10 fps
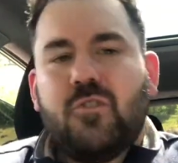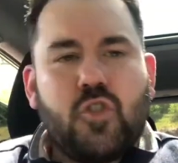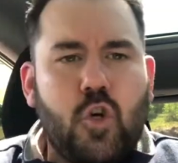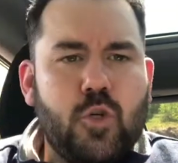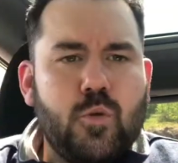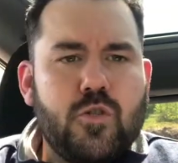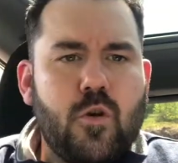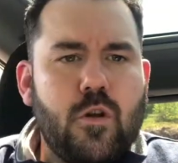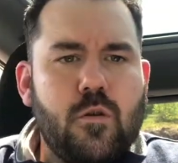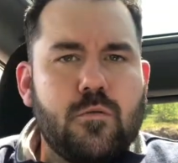Tiger Woods,
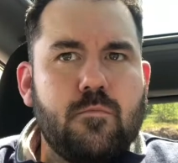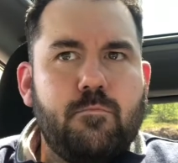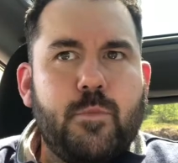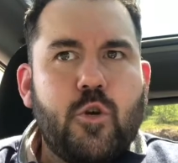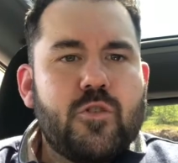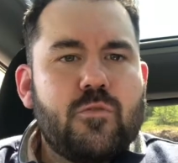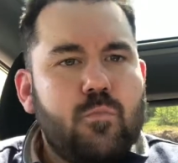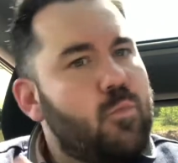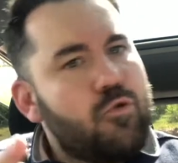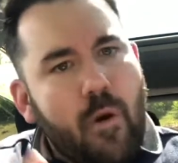9 holes. Because
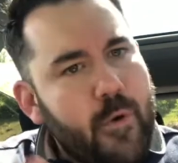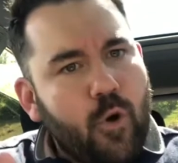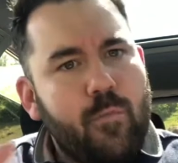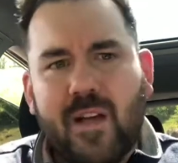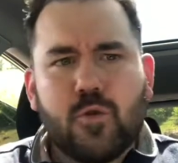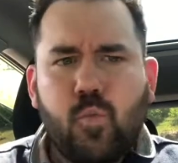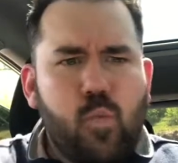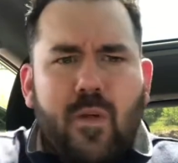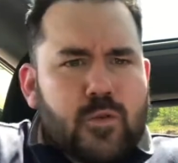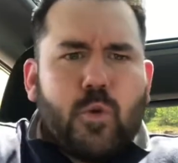growing up,
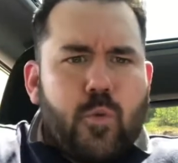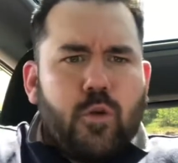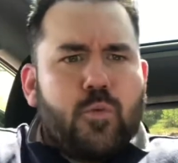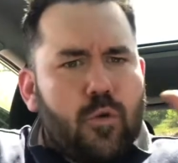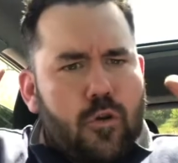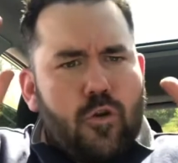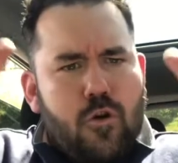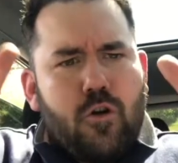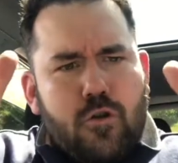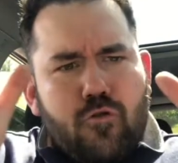that's what you want. You want
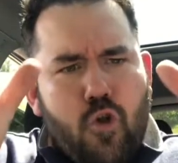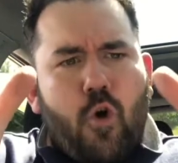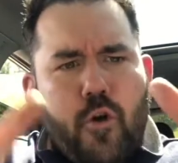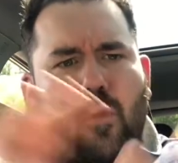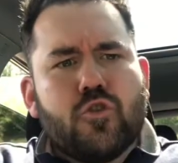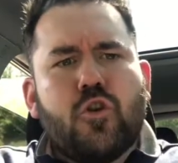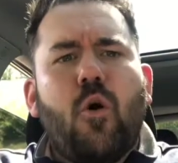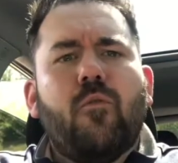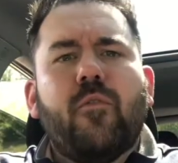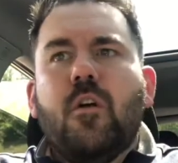9 holes of
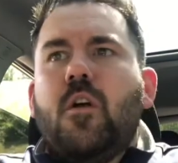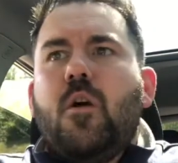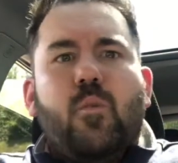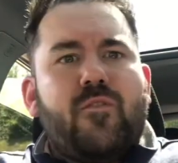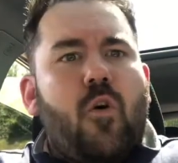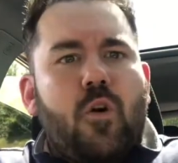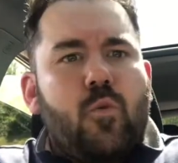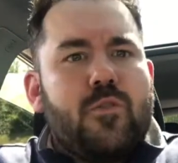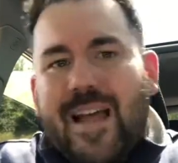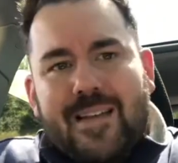golf with Tiger
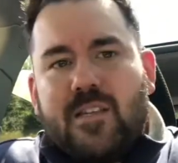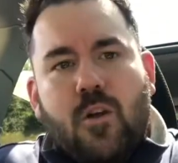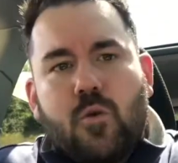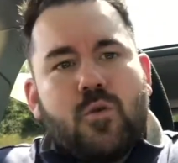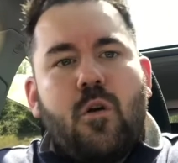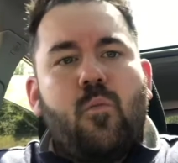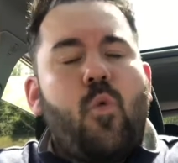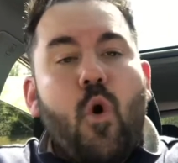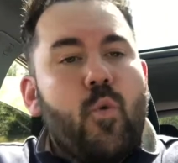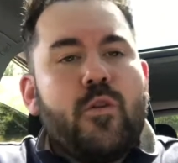Woods, 18 holes of golf.
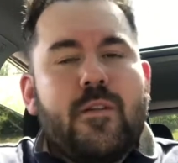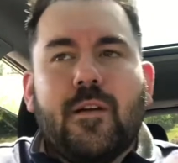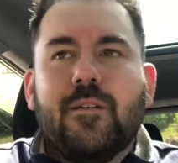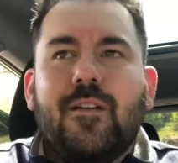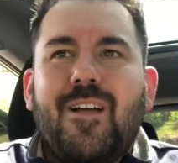Why wouldn't you?